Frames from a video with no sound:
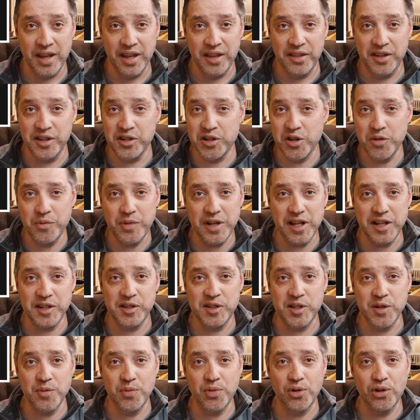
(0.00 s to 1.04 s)
This could be as
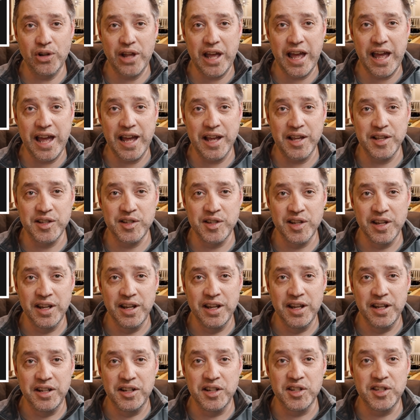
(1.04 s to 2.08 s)
simple as
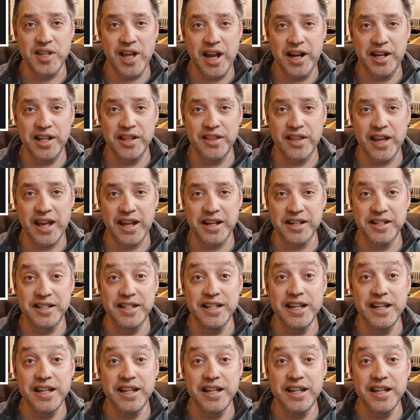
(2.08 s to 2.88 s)
deciding that